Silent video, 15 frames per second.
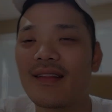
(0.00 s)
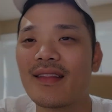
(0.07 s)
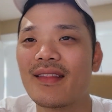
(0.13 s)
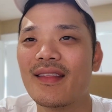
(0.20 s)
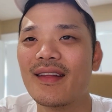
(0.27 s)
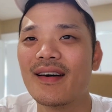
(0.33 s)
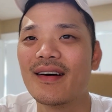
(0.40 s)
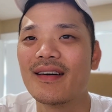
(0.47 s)

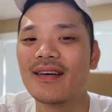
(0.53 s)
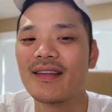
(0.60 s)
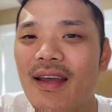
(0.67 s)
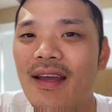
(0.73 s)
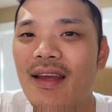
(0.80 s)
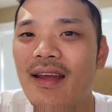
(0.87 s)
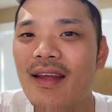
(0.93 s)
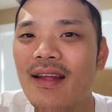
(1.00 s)
the
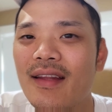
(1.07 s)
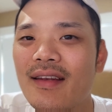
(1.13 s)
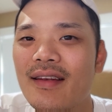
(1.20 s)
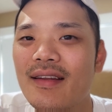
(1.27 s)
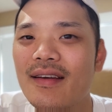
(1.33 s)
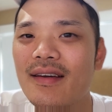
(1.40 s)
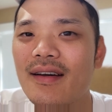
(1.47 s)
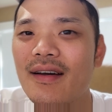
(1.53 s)

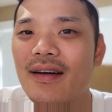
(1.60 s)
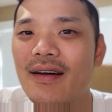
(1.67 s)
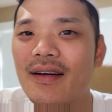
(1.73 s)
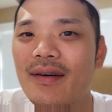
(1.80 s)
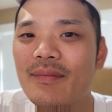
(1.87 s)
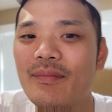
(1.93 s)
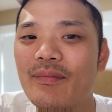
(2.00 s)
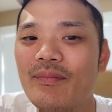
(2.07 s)
and
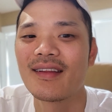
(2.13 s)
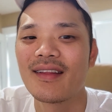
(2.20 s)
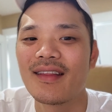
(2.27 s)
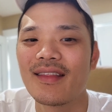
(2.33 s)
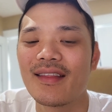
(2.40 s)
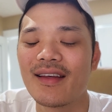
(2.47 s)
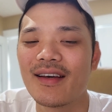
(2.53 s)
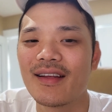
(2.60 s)
uh,
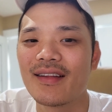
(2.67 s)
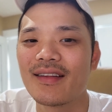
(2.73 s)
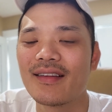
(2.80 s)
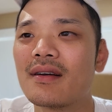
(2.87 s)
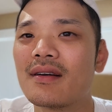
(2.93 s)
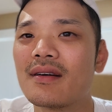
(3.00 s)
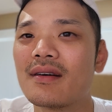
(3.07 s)
the